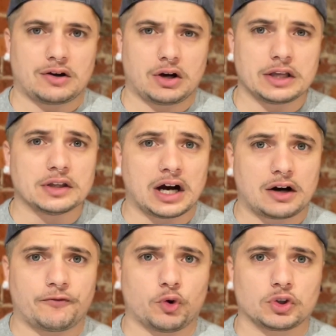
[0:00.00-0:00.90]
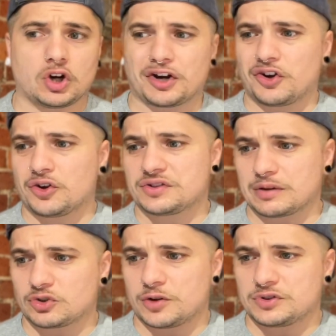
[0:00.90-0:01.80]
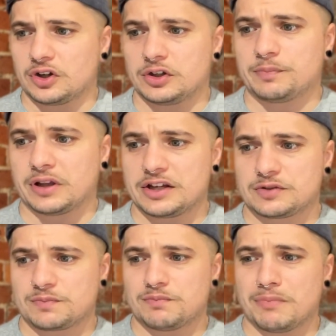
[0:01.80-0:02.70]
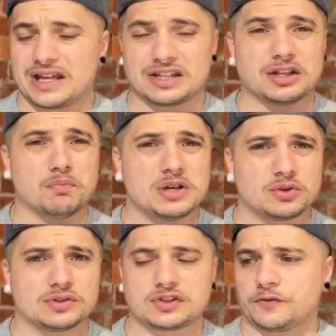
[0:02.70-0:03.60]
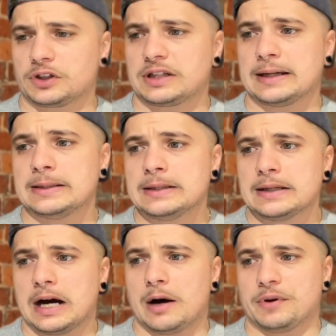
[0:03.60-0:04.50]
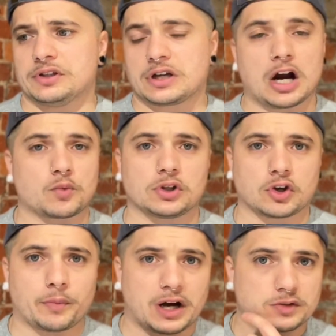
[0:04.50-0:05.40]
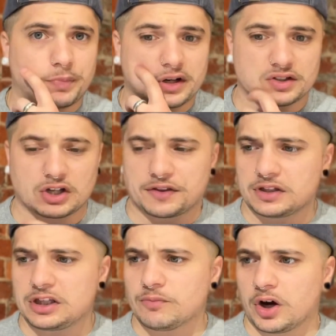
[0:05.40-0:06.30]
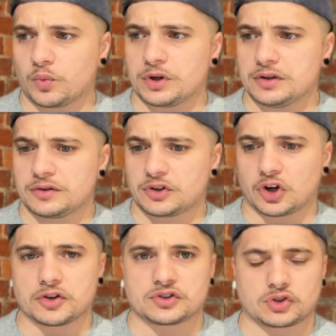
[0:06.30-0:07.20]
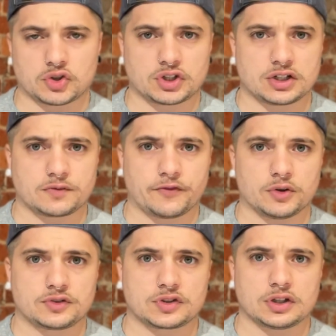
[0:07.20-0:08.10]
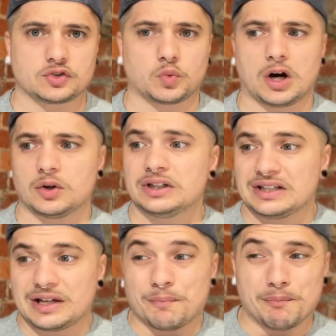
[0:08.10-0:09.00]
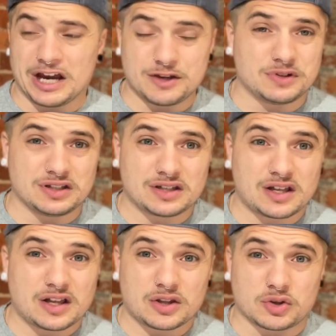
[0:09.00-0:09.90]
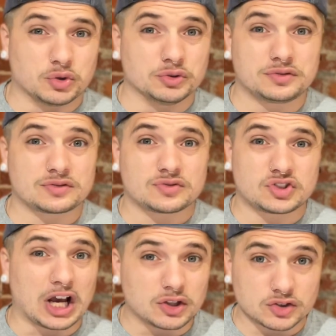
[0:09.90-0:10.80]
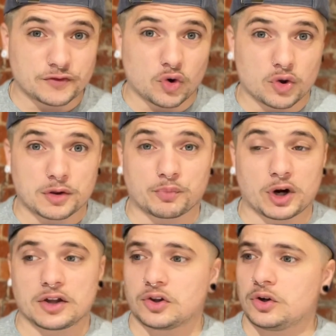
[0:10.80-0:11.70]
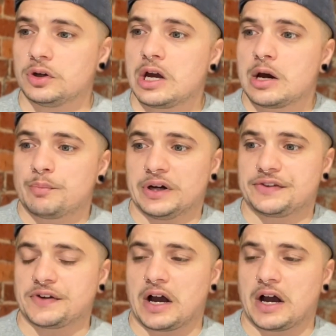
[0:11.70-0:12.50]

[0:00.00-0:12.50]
in the half forward line. I know sometimes, he plays mainly in the middle and stuff like that, but you can't really go past Butters. I think he might win the Coaches Association votes as well. Maybe could challenge for the Brownlow, but